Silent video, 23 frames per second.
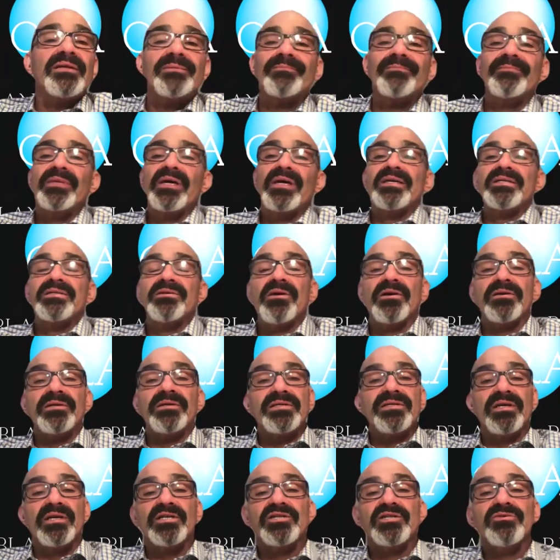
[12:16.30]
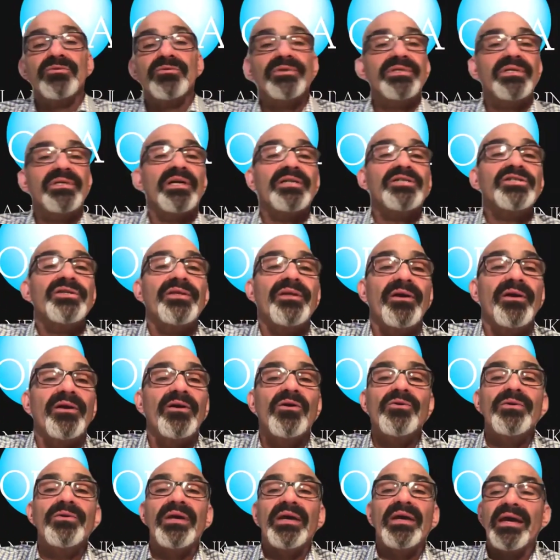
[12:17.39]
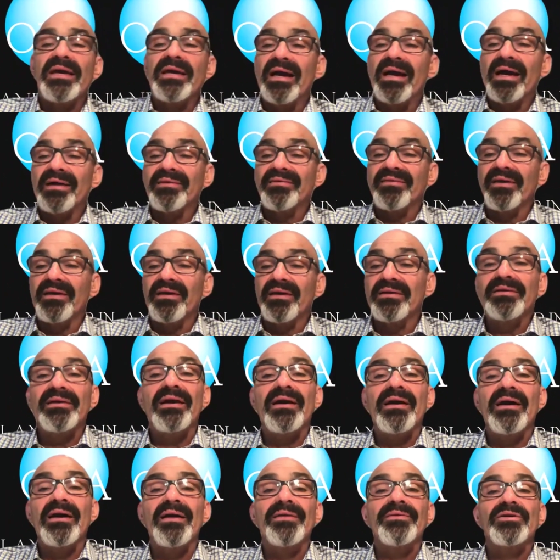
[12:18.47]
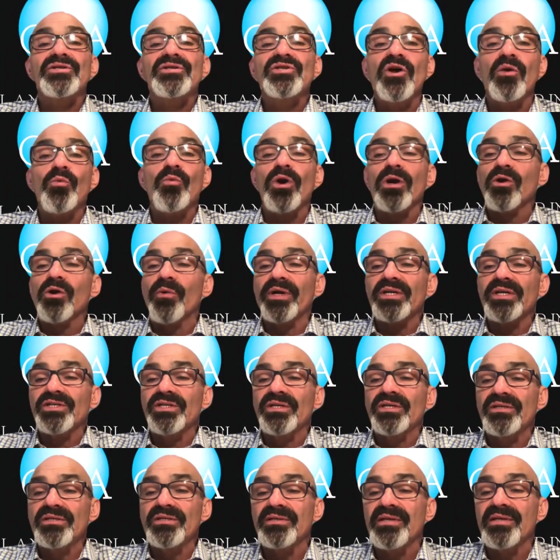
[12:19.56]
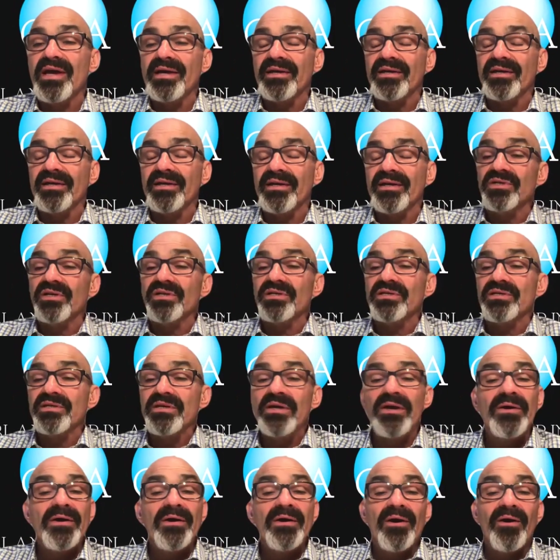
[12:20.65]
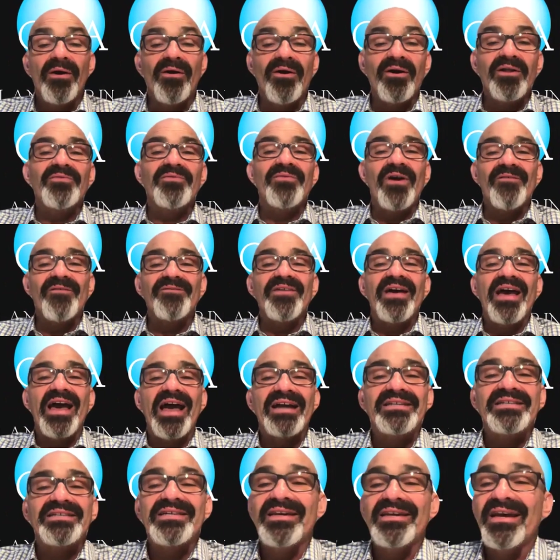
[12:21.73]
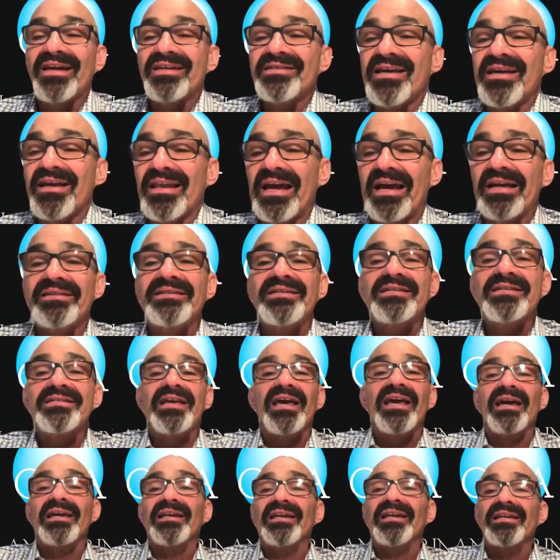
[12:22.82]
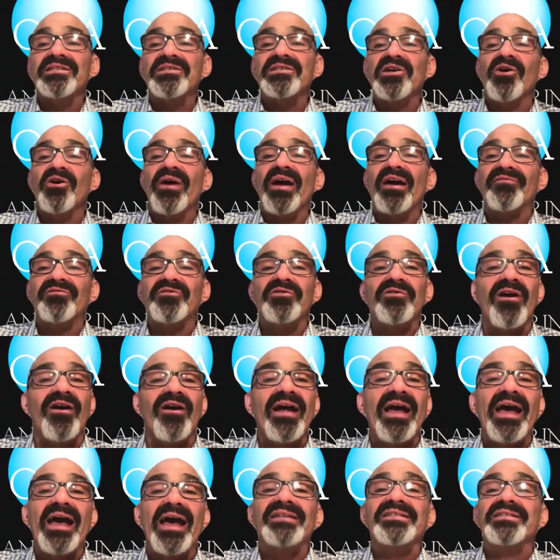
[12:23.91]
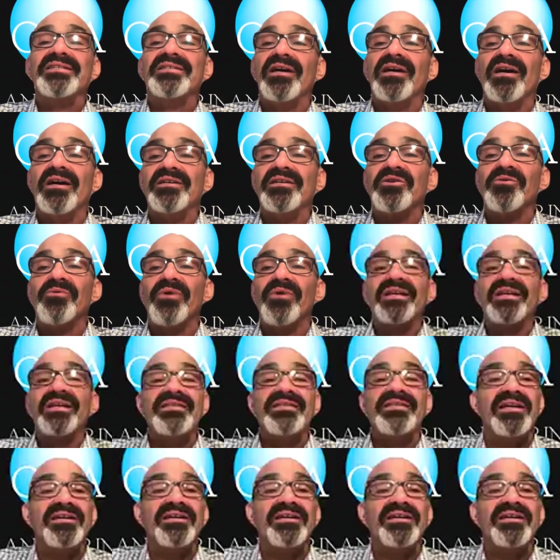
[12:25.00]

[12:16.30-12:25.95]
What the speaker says: Nice architectural touch there. Okay, I think there's no more questions. That gives us all of our facts. And as I like to say, let's go after our hacks. Doug, you want to take us